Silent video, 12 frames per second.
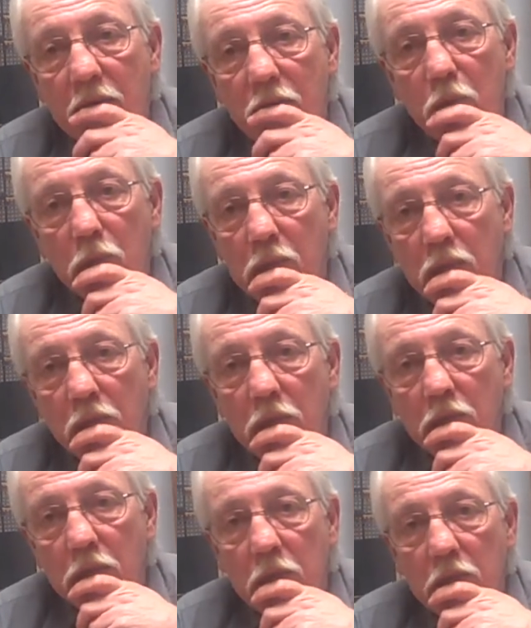ran the
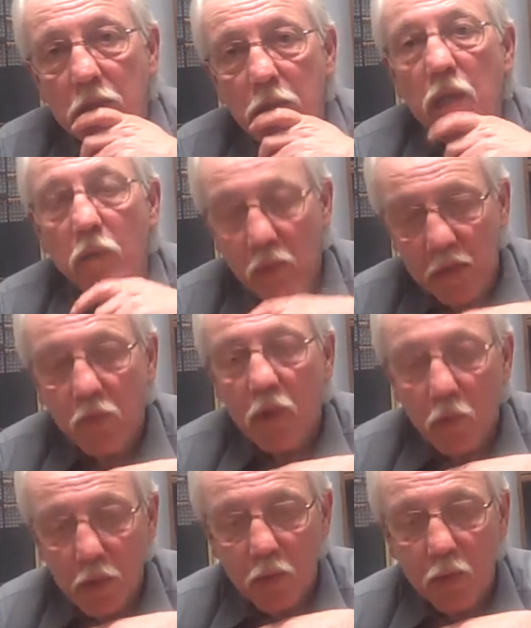numbers to see
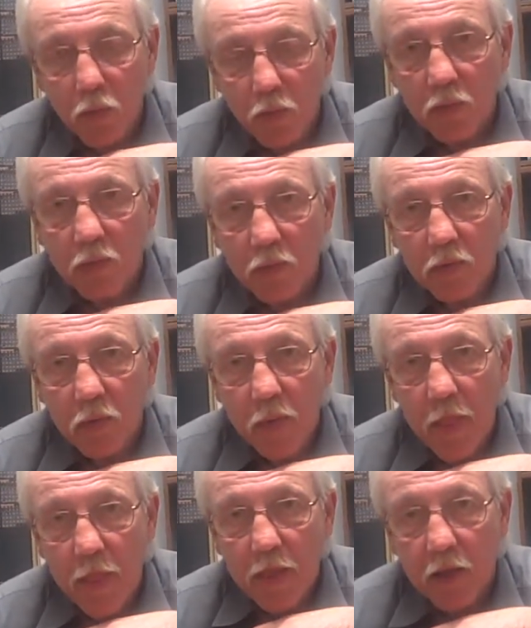exactly where
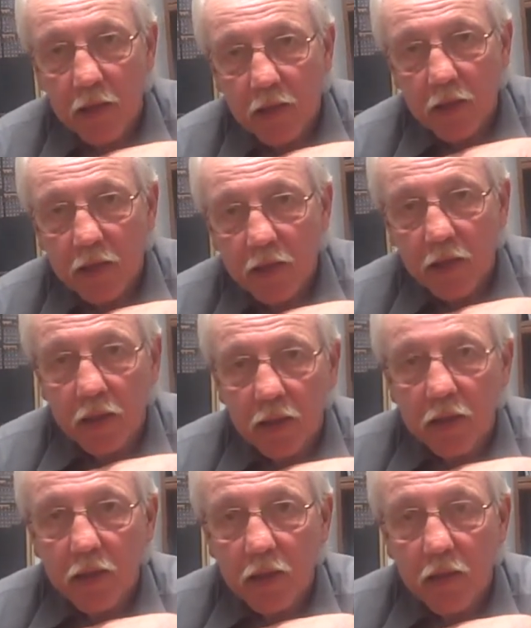it would be if you'd lost
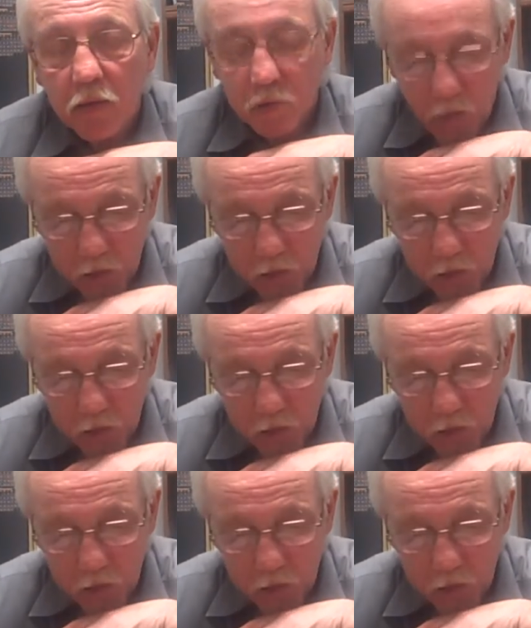10%.